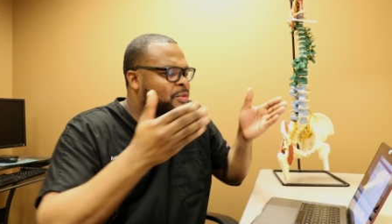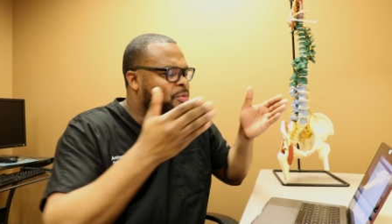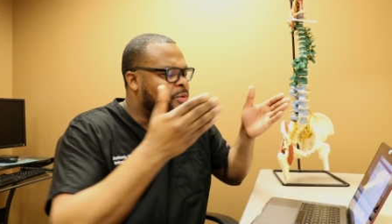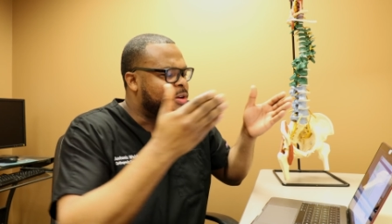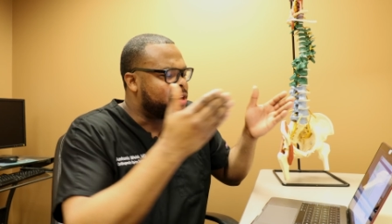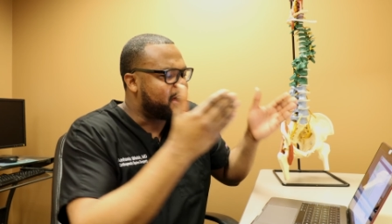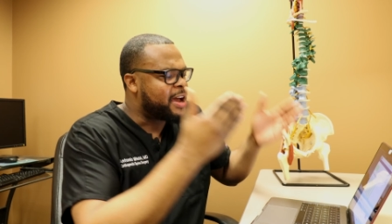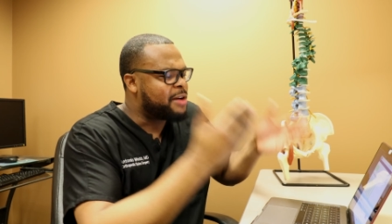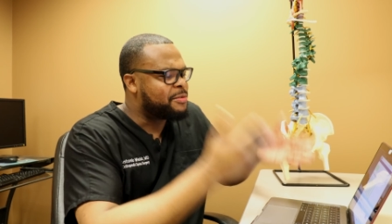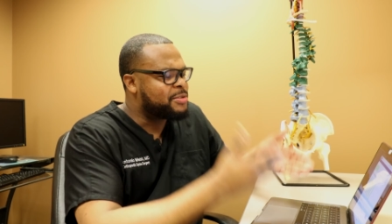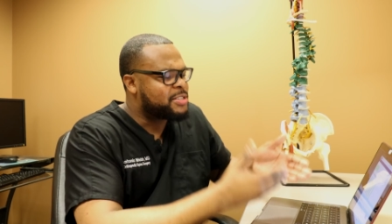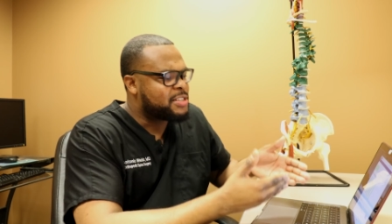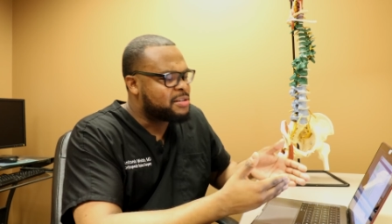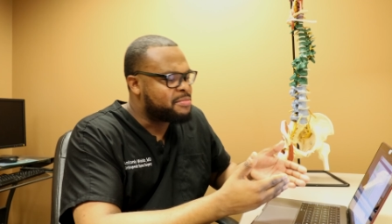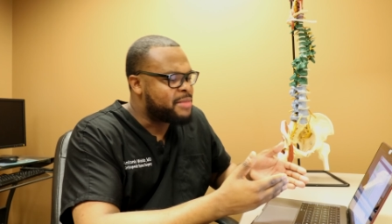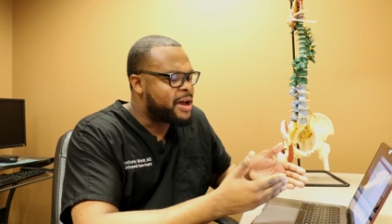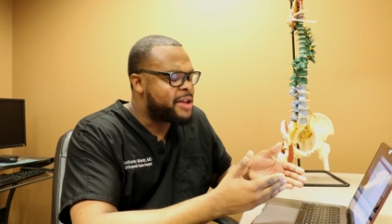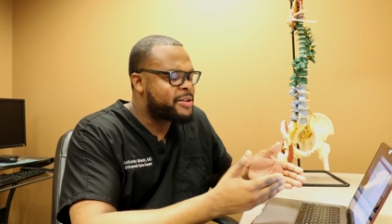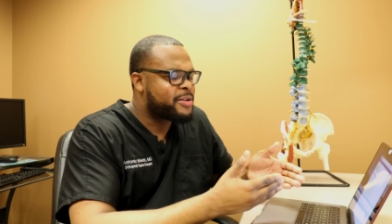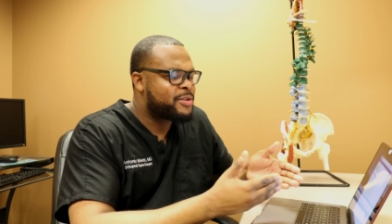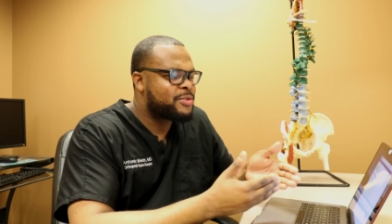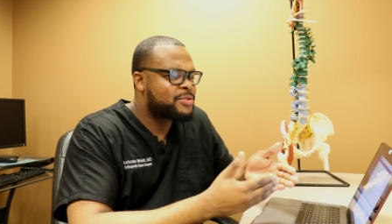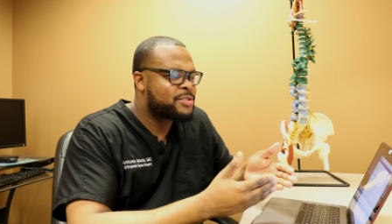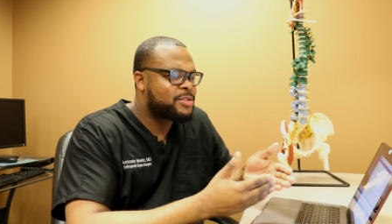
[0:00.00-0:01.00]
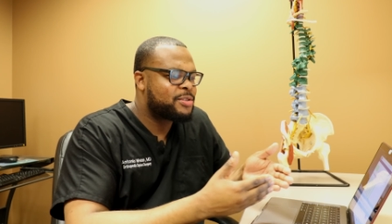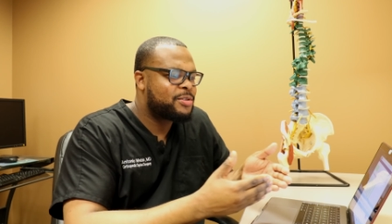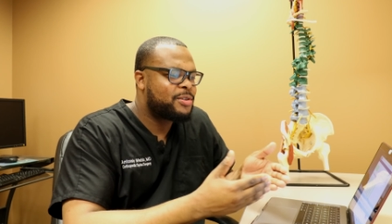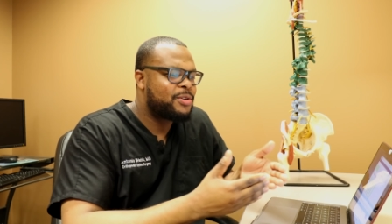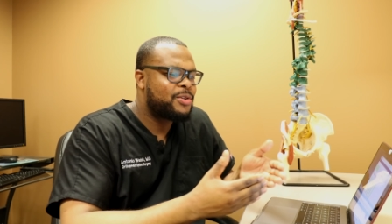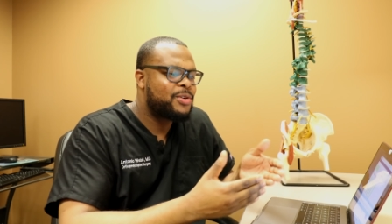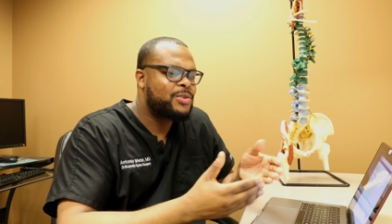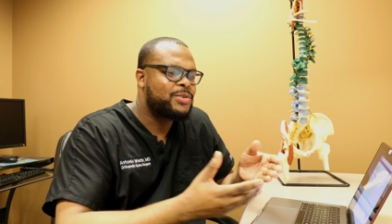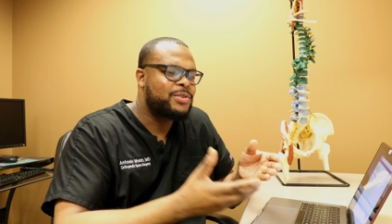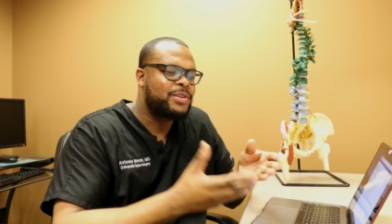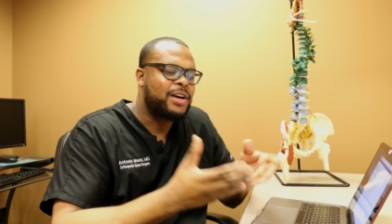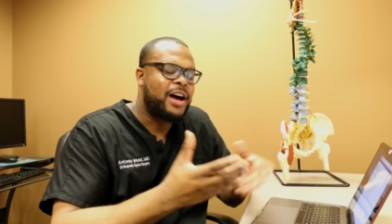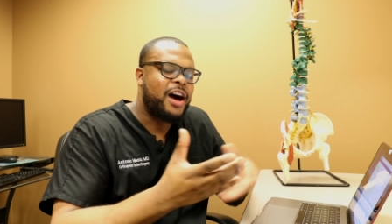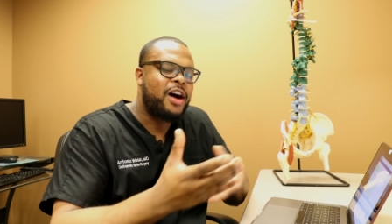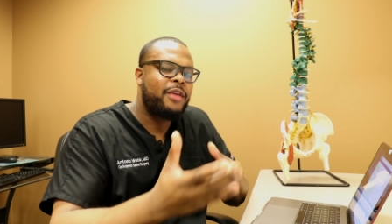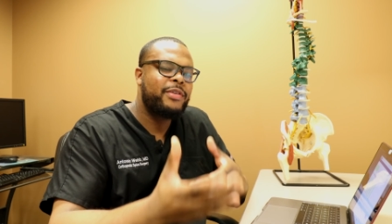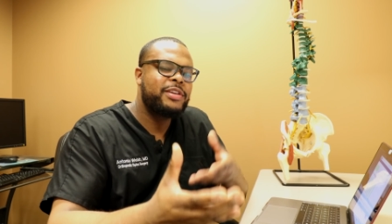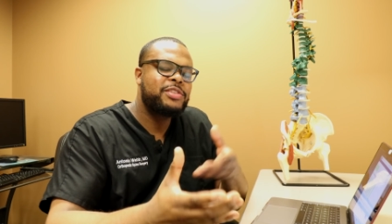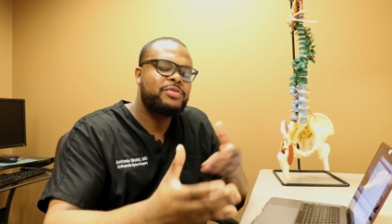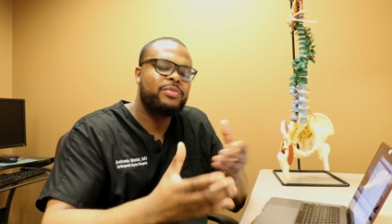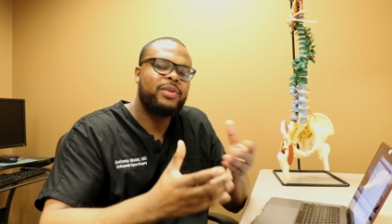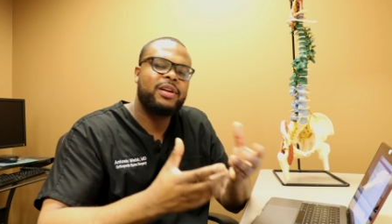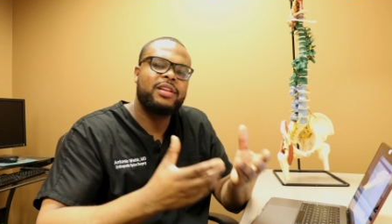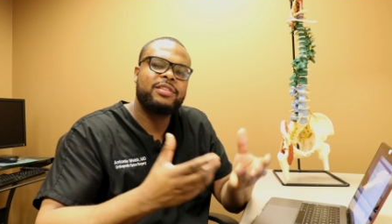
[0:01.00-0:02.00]
When I was in medical school, I
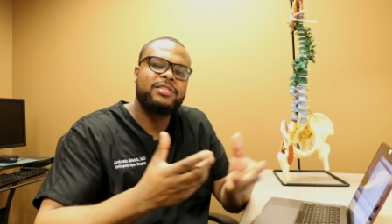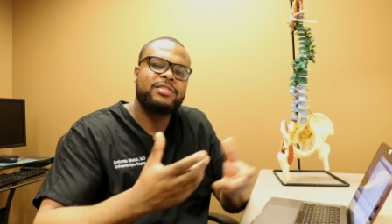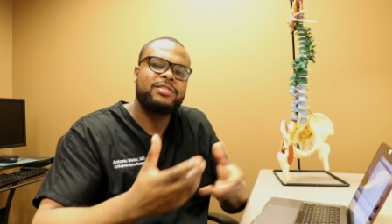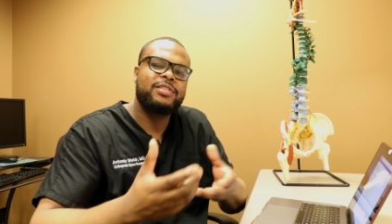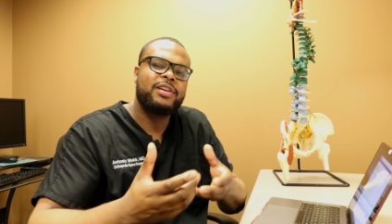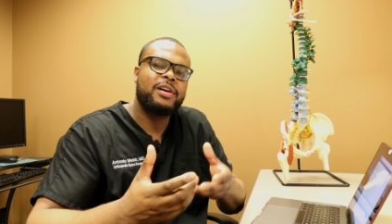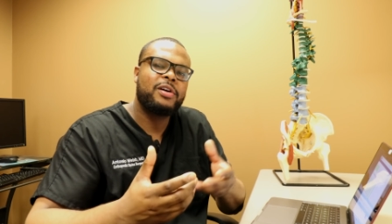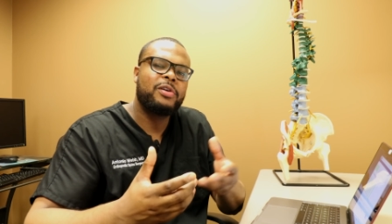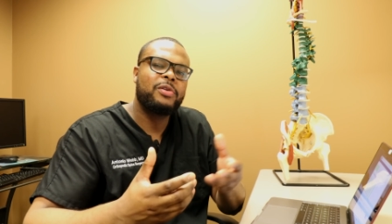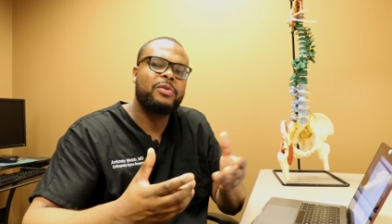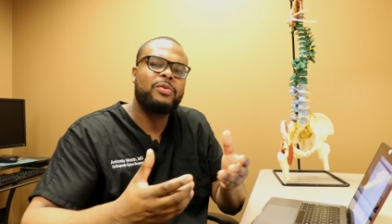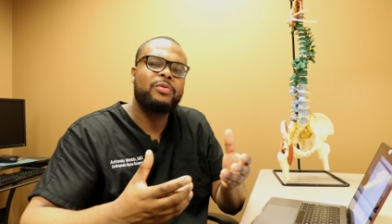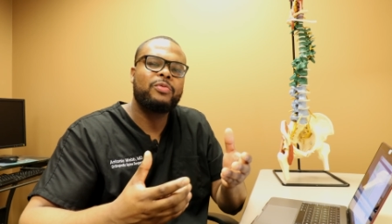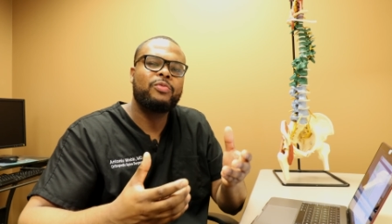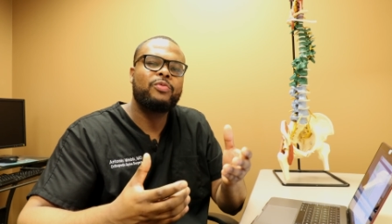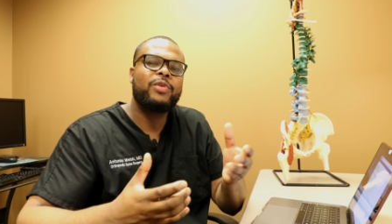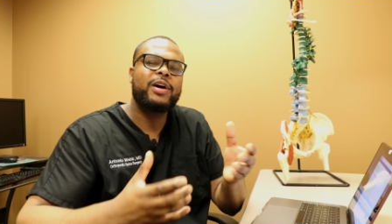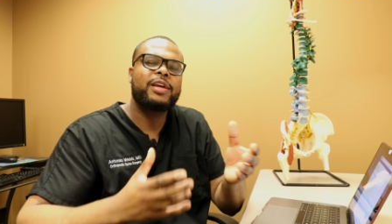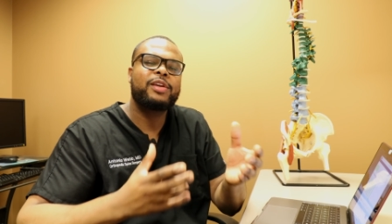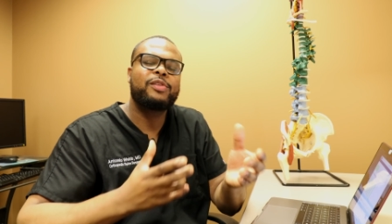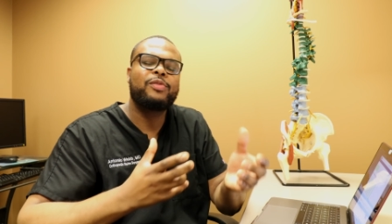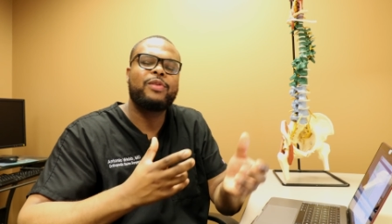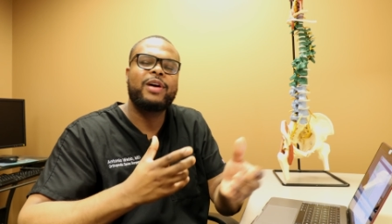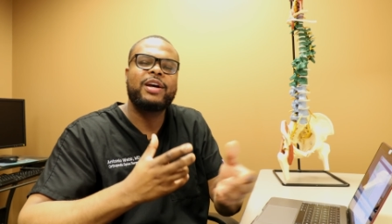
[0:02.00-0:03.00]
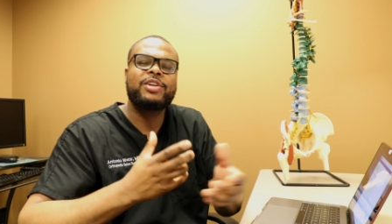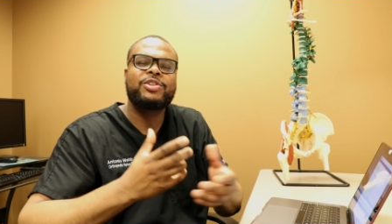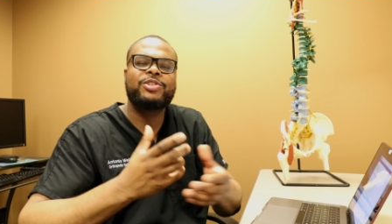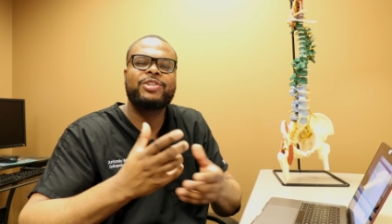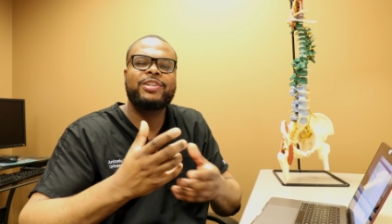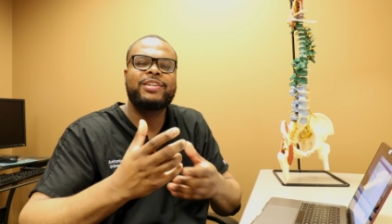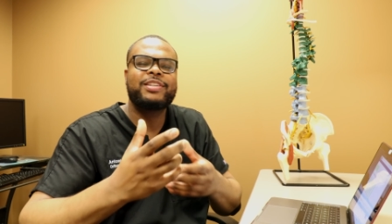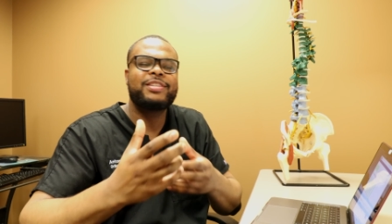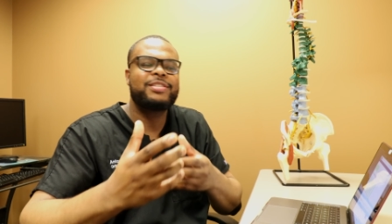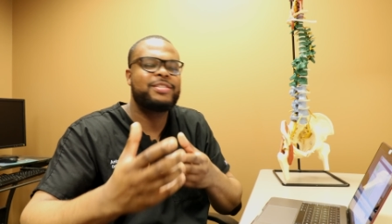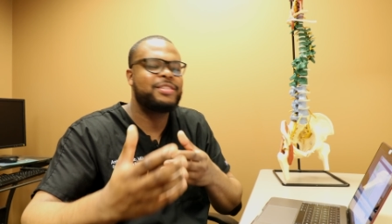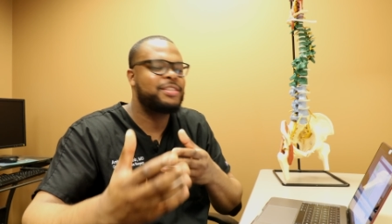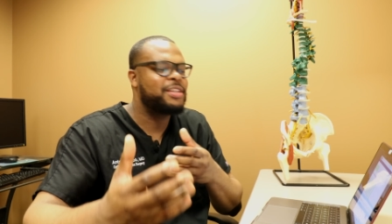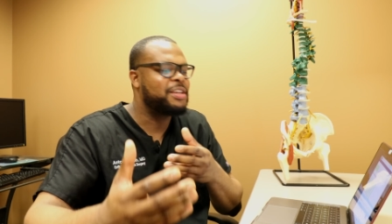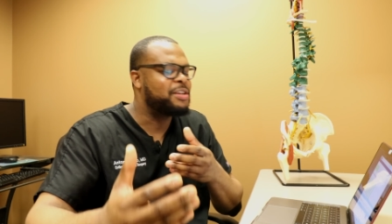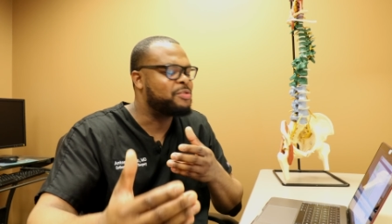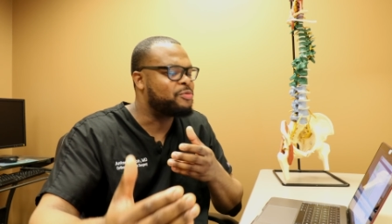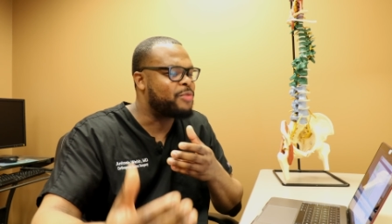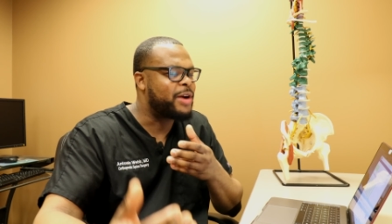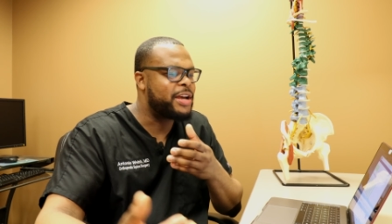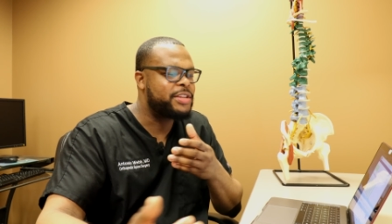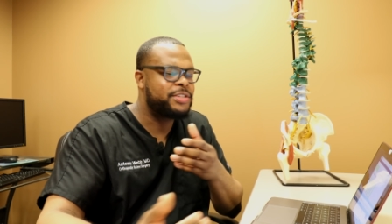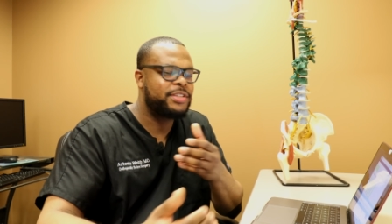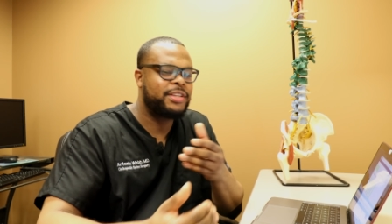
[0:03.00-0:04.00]
always wanted to know what questions
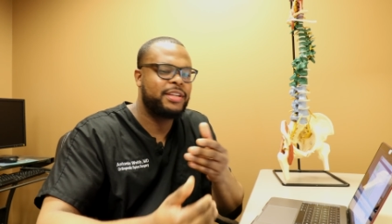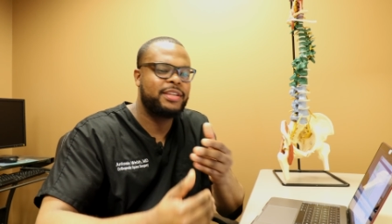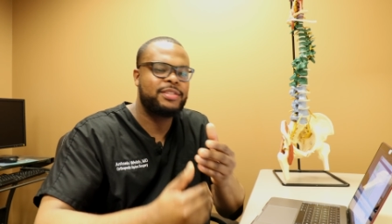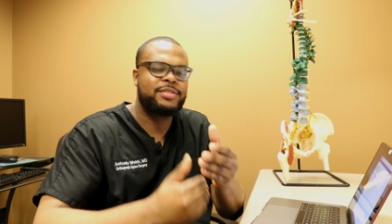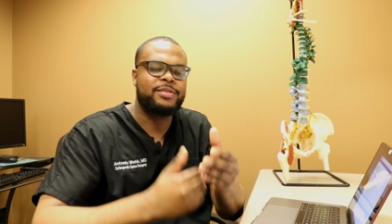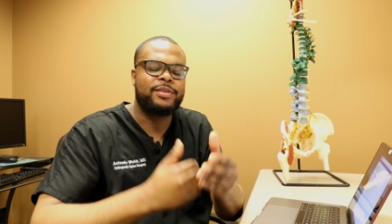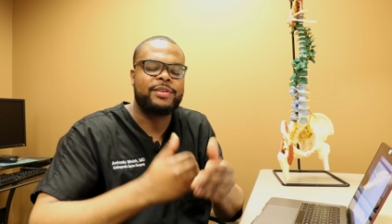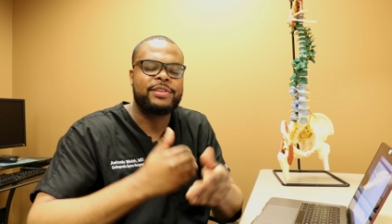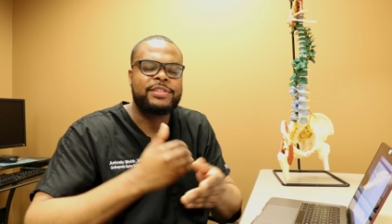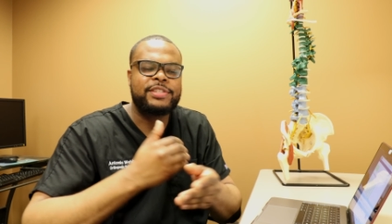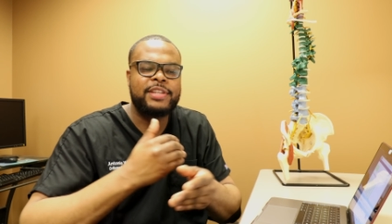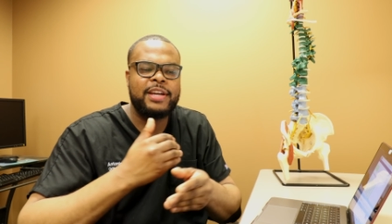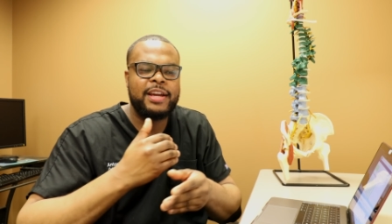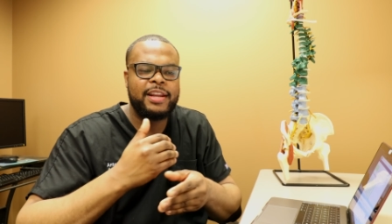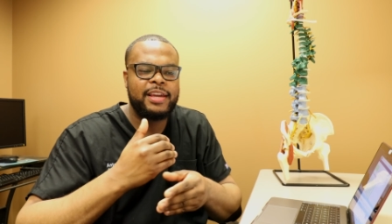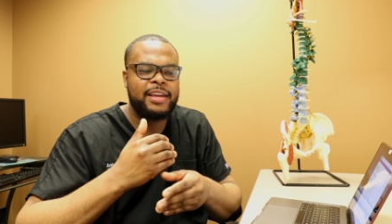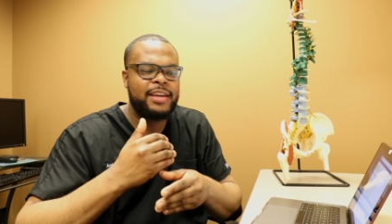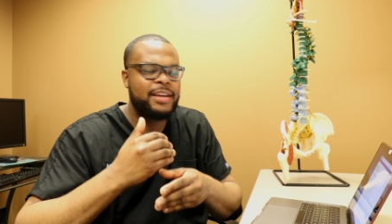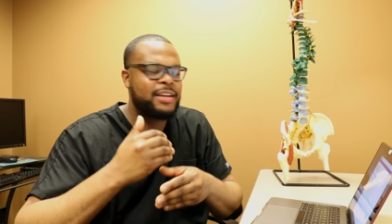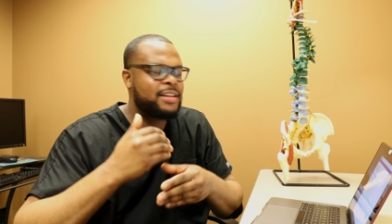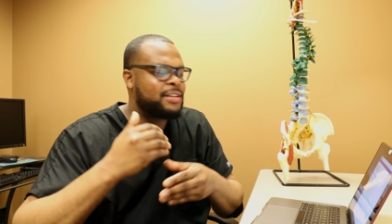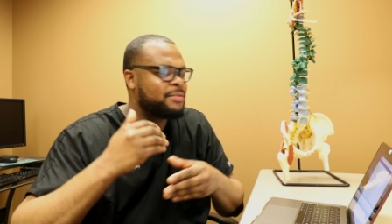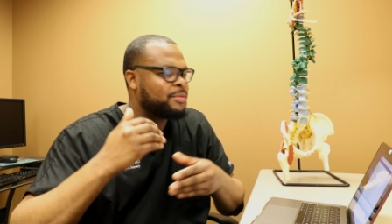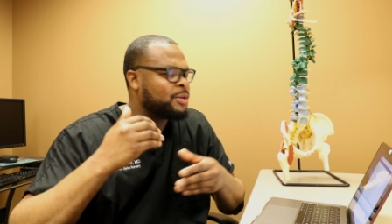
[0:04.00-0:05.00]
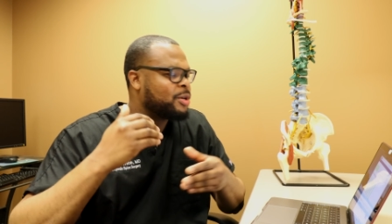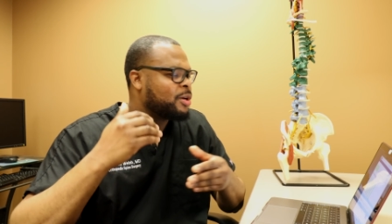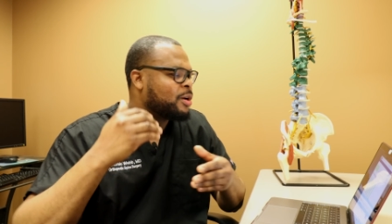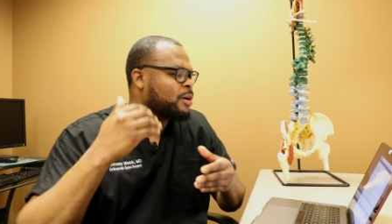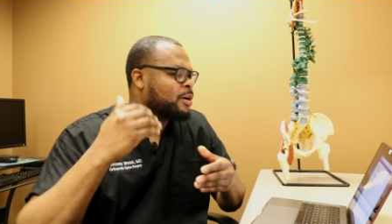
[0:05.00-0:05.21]
the residents are studying,